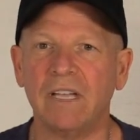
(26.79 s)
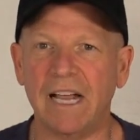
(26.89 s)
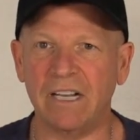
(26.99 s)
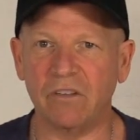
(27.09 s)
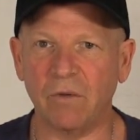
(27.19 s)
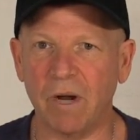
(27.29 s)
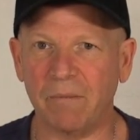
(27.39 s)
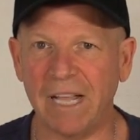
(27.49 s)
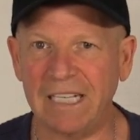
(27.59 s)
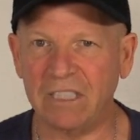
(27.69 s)
getting this one
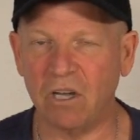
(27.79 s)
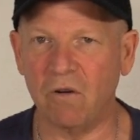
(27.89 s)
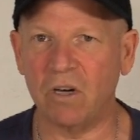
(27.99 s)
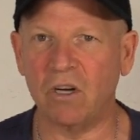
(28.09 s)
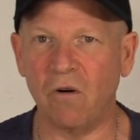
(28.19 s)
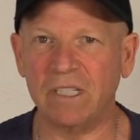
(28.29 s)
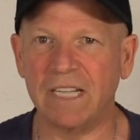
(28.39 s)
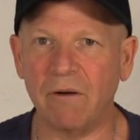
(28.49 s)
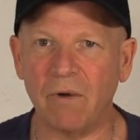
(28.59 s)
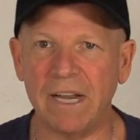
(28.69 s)
up late, so
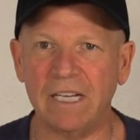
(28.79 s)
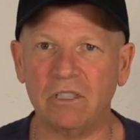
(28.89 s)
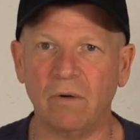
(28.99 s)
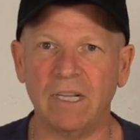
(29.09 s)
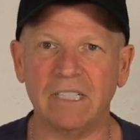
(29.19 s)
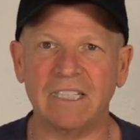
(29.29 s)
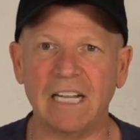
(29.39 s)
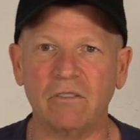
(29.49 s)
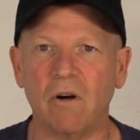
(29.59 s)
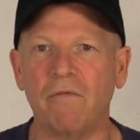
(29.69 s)
going to get right into it. Let's
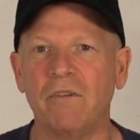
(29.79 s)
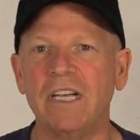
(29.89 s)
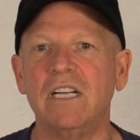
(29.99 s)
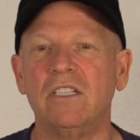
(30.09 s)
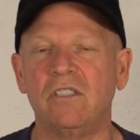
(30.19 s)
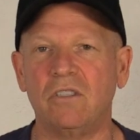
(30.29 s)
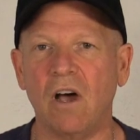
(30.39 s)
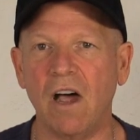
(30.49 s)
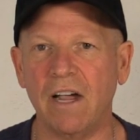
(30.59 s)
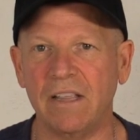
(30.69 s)
get to our free
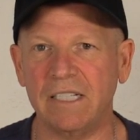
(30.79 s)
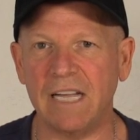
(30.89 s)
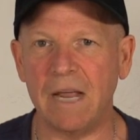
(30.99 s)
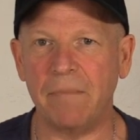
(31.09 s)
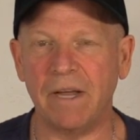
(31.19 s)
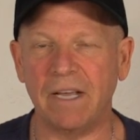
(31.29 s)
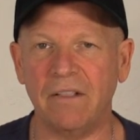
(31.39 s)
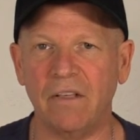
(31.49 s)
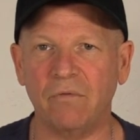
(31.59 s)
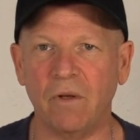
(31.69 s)
dog of the day
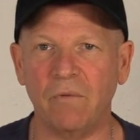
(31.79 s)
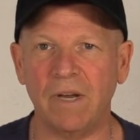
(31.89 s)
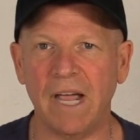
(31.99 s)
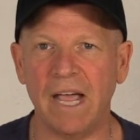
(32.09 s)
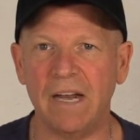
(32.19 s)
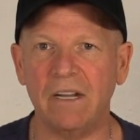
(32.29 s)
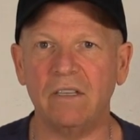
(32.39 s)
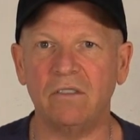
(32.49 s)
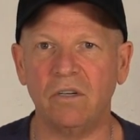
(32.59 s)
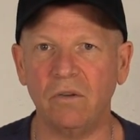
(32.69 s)
pick. And this one, we
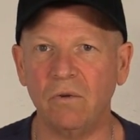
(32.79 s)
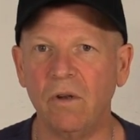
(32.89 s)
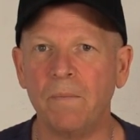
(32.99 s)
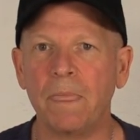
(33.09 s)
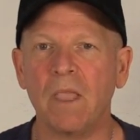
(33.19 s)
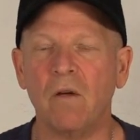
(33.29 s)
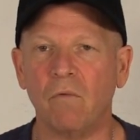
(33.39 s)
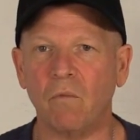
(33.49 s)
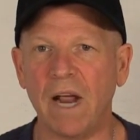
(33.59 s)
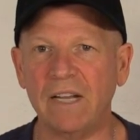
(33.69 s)
head to
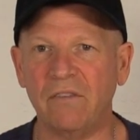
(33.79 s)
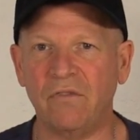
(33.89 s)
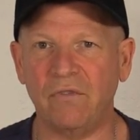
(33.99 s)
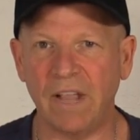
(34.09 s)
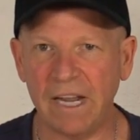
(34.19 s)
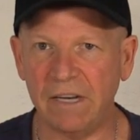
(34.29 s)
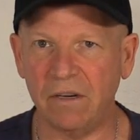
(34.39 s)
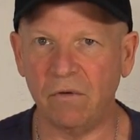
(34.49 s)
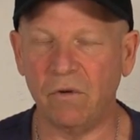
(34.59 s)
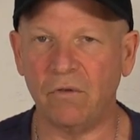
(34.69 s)
Wright
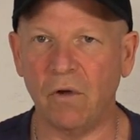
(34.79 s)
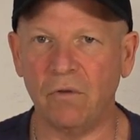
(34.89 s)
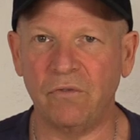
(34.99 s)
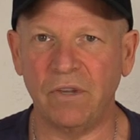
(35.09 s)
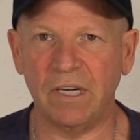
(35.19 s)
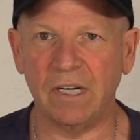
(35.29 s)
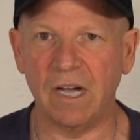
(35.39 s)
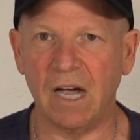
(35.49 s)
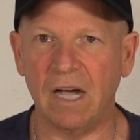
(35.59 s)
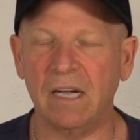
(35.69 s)
State, who is
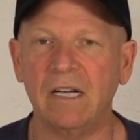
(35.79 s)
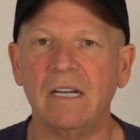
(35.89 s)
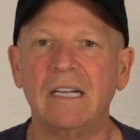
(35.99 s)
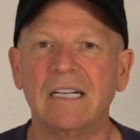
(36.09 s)
hosting uh,